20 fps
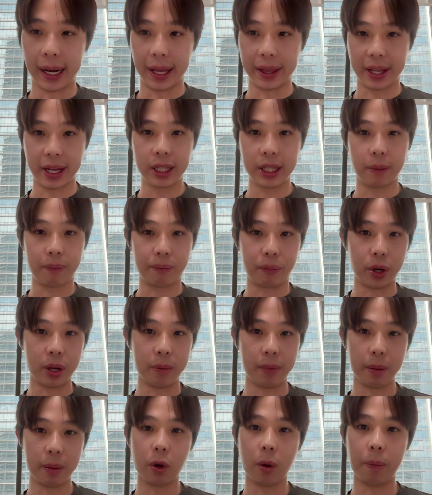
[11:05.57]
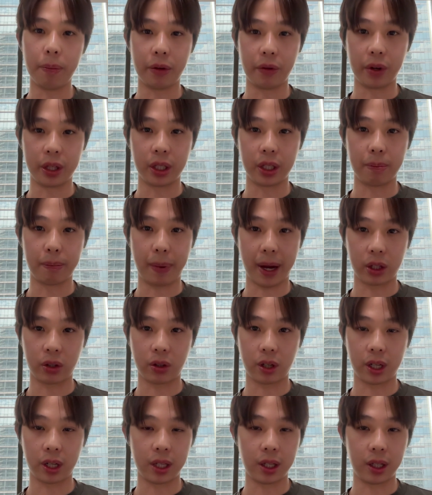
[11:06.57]
And then the premium will be returned back
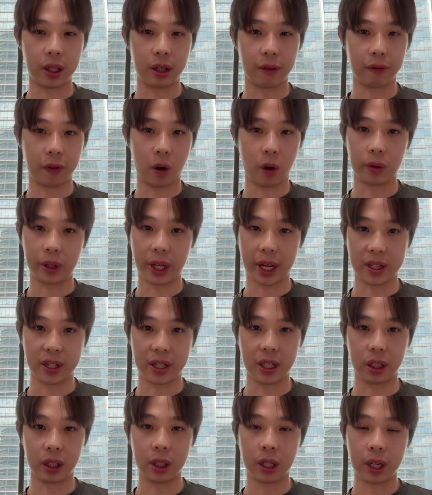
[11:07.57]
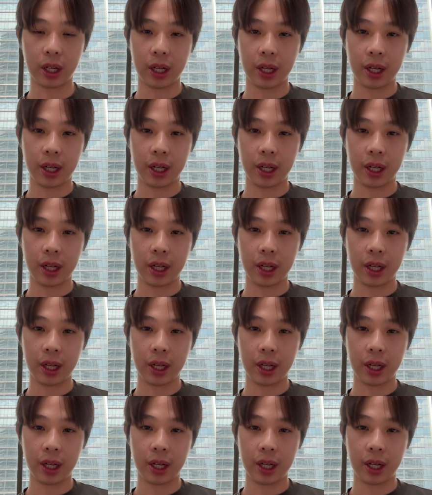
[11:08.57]
to the vault as yield.